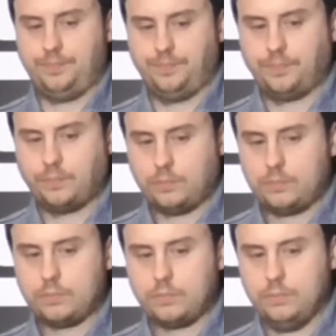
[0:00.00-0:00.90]

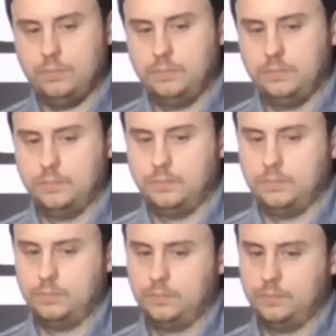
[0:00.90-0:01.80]

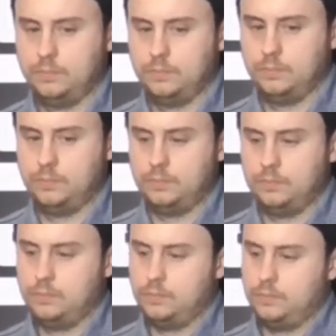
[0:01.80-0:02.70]

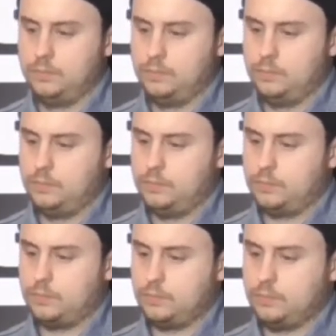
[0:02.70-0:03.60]

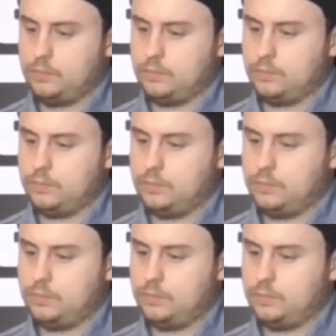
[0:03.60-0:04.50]

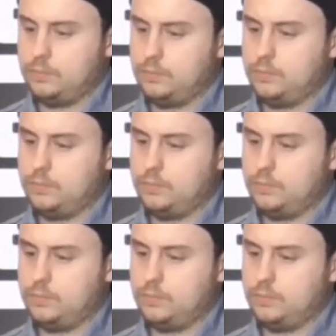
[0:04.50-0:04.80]
(silent)